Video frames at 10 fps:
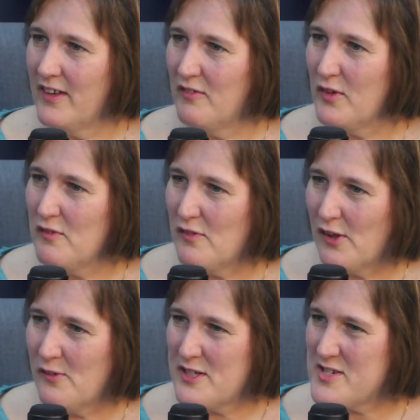if we're
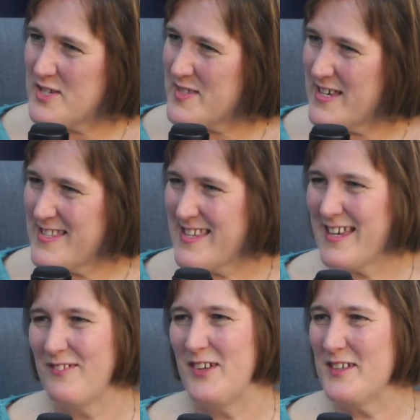following Jesus
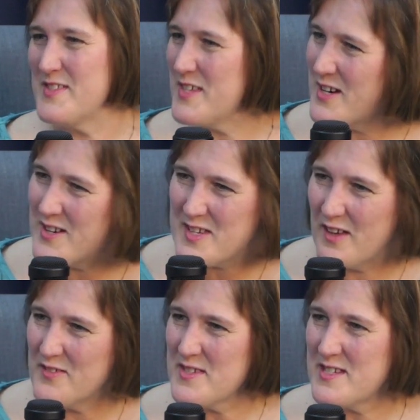and we consider
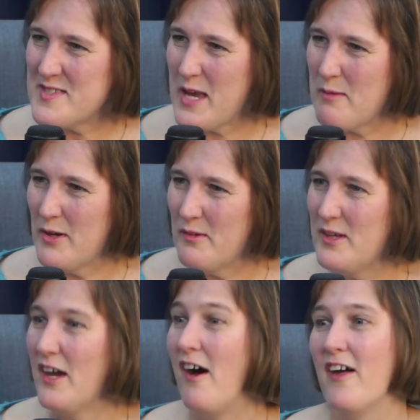ourselves a disciple,
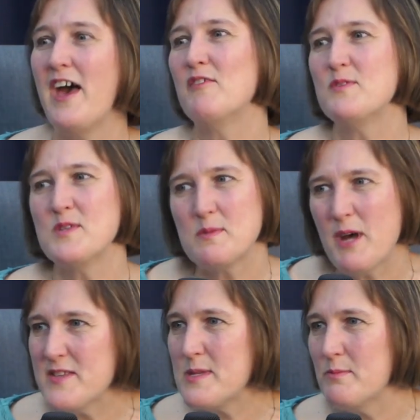we all have a
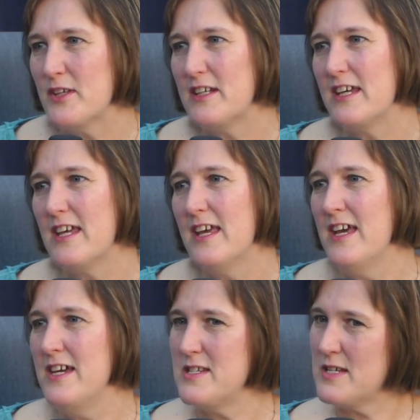responsibility
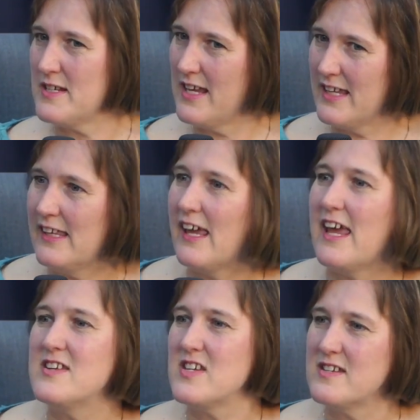to
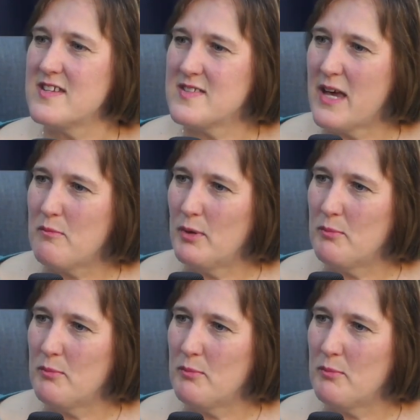engage in disciple